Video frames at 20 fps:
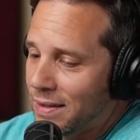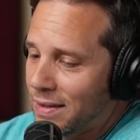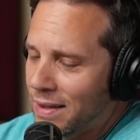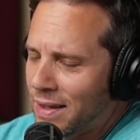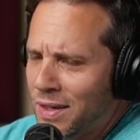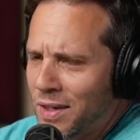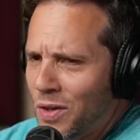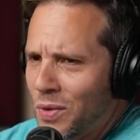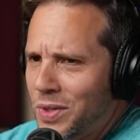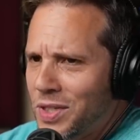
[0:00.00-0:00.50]

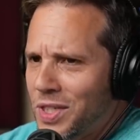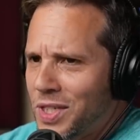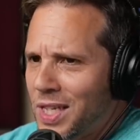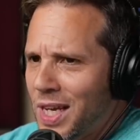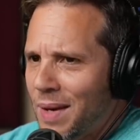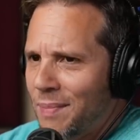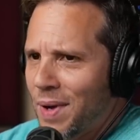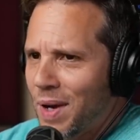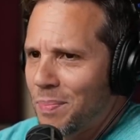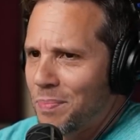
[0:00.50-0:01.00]
I don't know what to
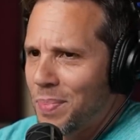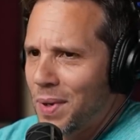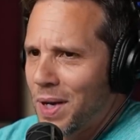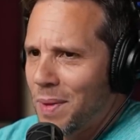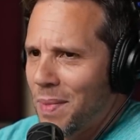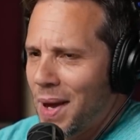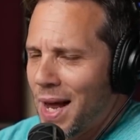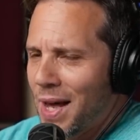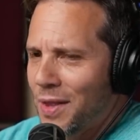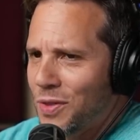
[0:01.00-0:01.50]
say about
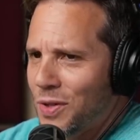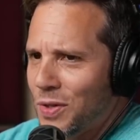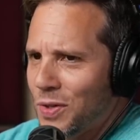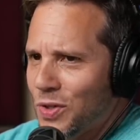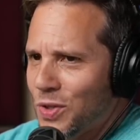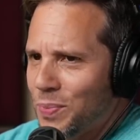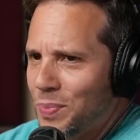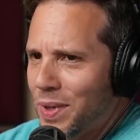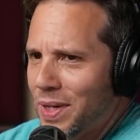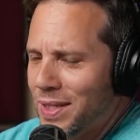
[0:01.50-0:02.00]
Buddy
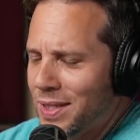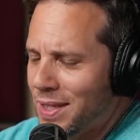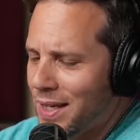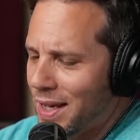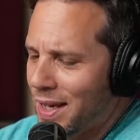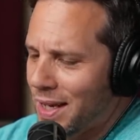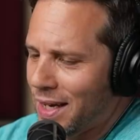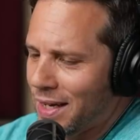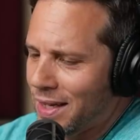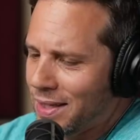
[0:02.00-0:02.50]
Matthews, but
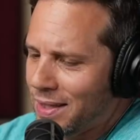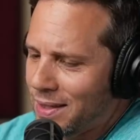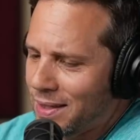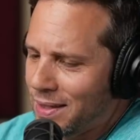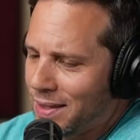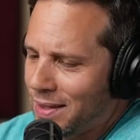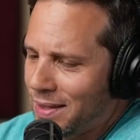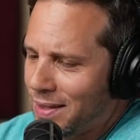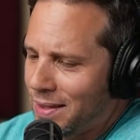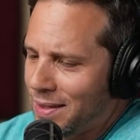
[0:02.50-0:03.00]
uh,
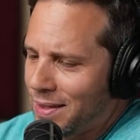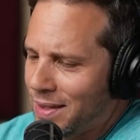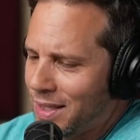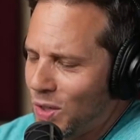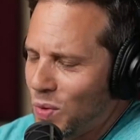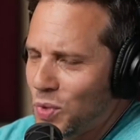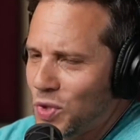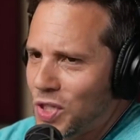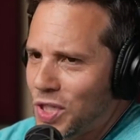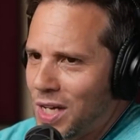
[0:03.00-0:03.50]

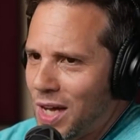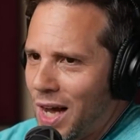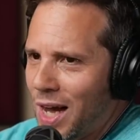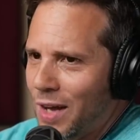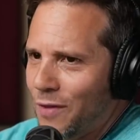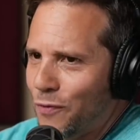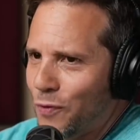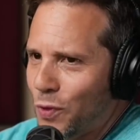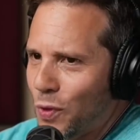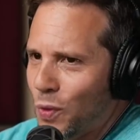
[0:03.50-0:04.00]
he was huge.
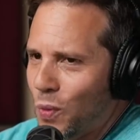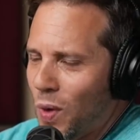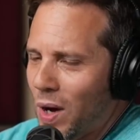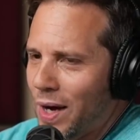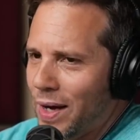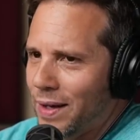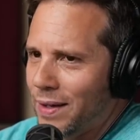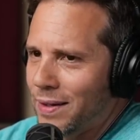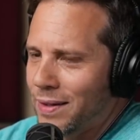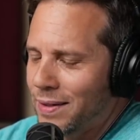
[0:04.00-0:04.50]
gone for a
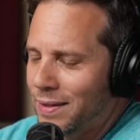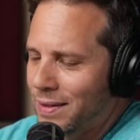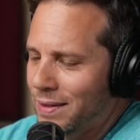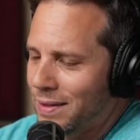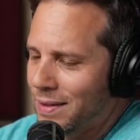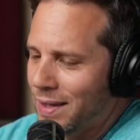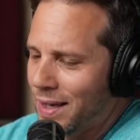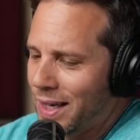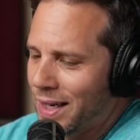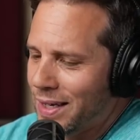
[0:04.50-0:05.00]
while,
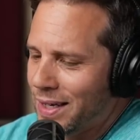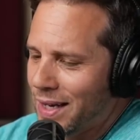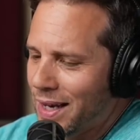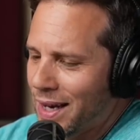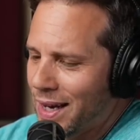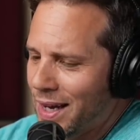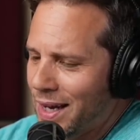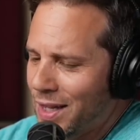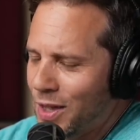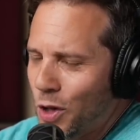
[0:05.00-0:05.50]
and
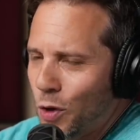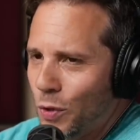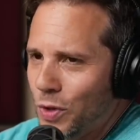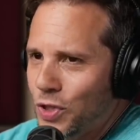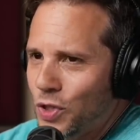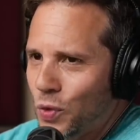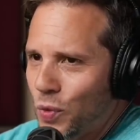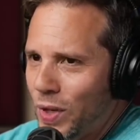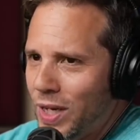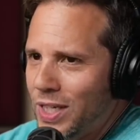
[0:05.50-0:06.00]
uh, and there
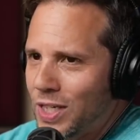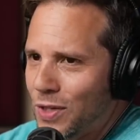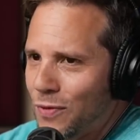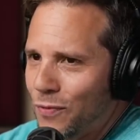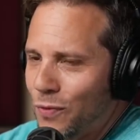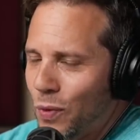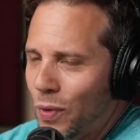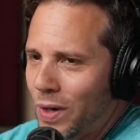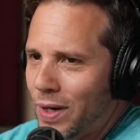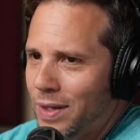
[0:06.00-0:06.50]
was a
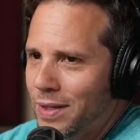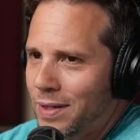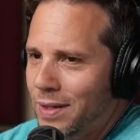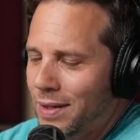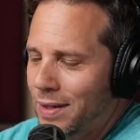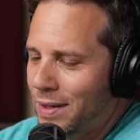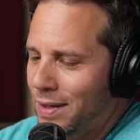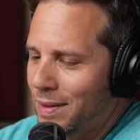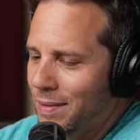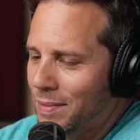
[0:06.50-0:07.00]
reason for it.
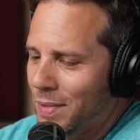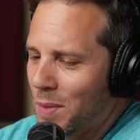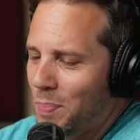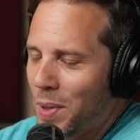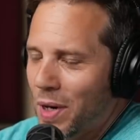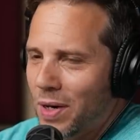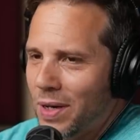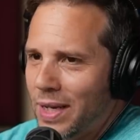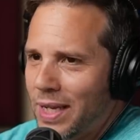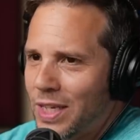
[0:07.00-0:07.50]
But
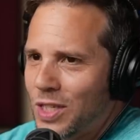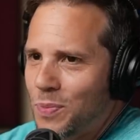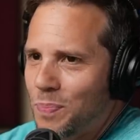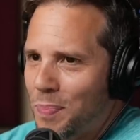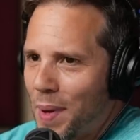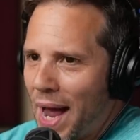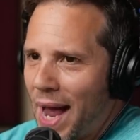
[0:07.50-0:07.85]
apparently, he's oh.